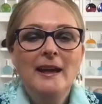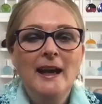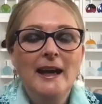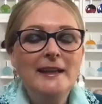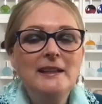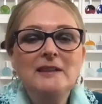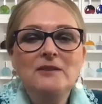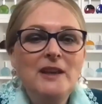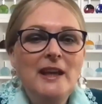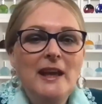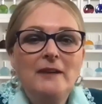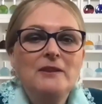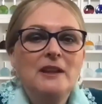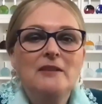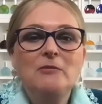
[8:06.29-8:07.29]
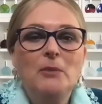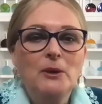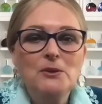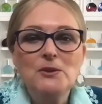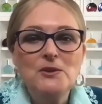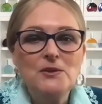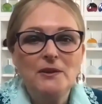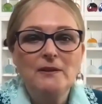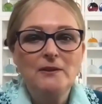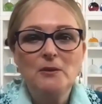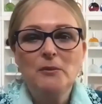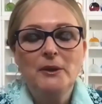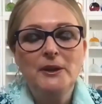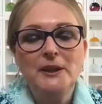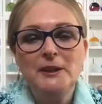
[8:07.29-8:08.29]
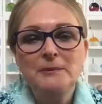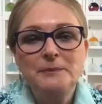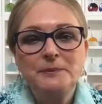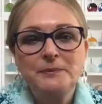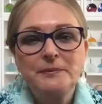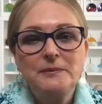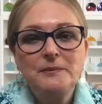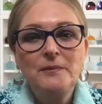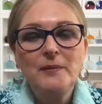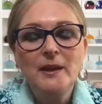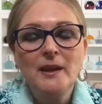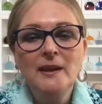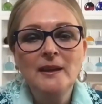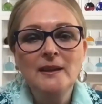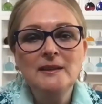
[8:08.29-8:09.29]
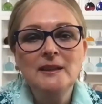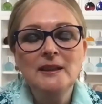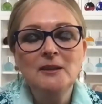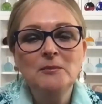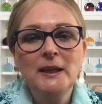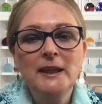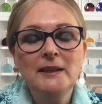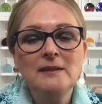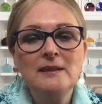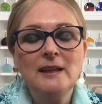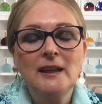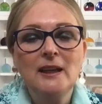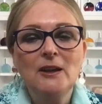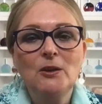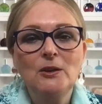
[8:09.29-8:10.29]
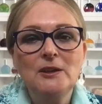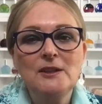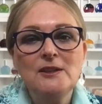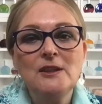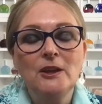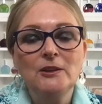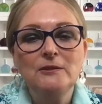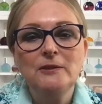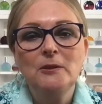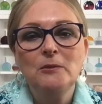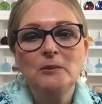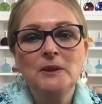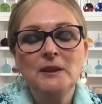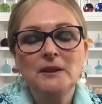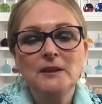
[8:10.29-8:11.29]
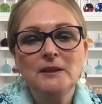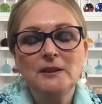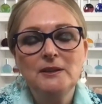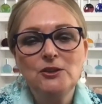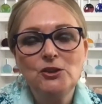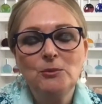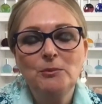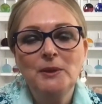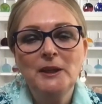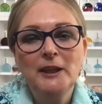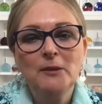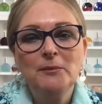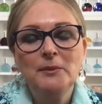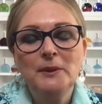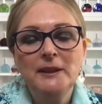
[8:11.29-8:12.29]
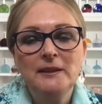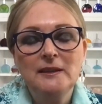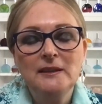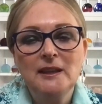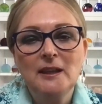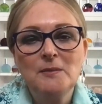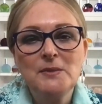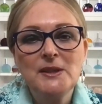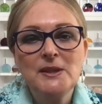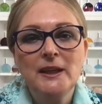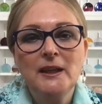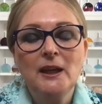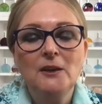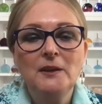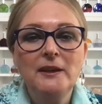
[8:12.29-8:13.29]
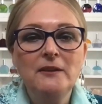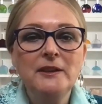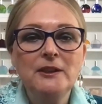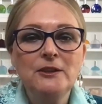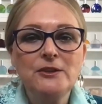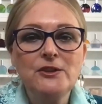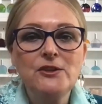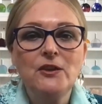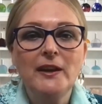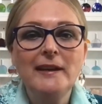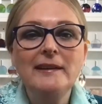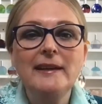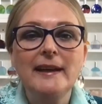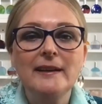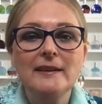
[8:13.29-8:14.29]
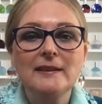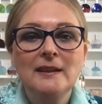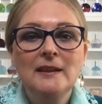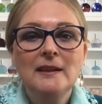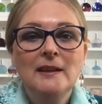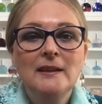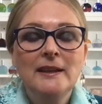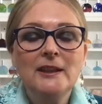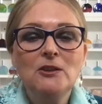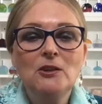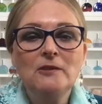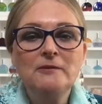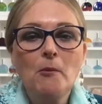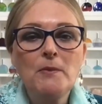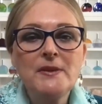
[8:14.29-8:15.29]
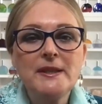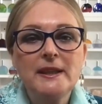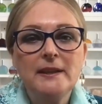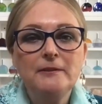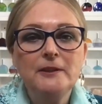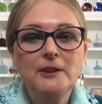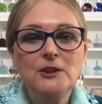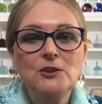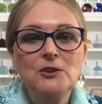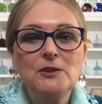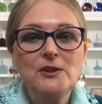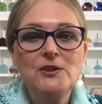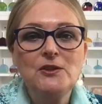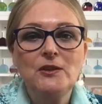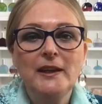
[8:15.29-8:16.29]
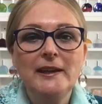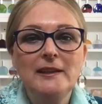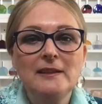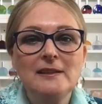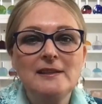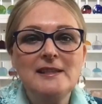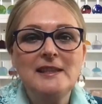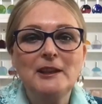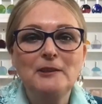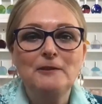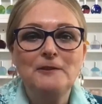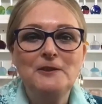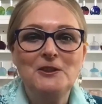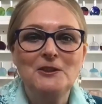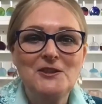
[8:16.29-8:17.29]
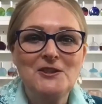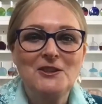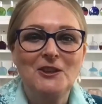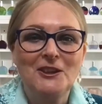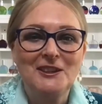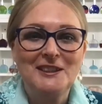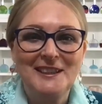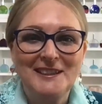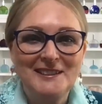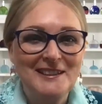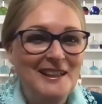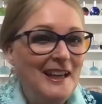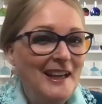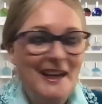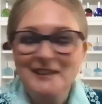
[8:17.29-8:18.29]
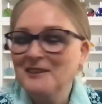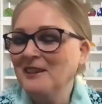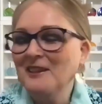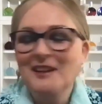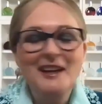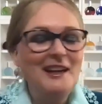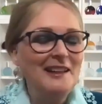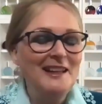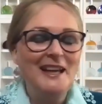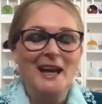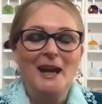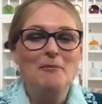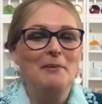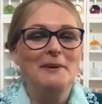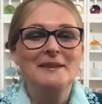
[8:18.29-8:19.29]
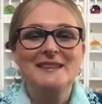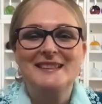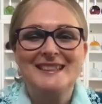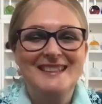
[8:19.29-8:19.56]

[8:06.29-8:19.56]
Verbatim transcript: I didn't even have enough bottles for everybody. And um, and and I got this note from the shipping company at the time saying, "Oh, they were in Australia. They'd gone from South Africa to Australia instead of to Scotland." I don't know how it happened.